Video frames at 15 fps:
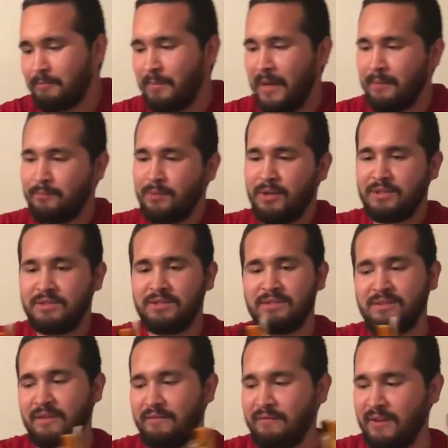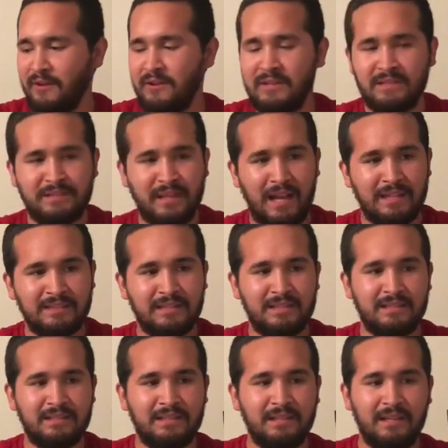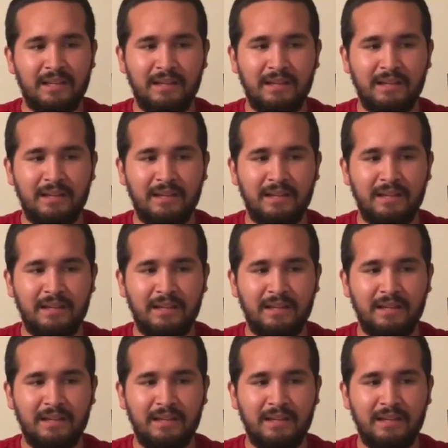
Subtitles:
paintbrushes of varying sizes.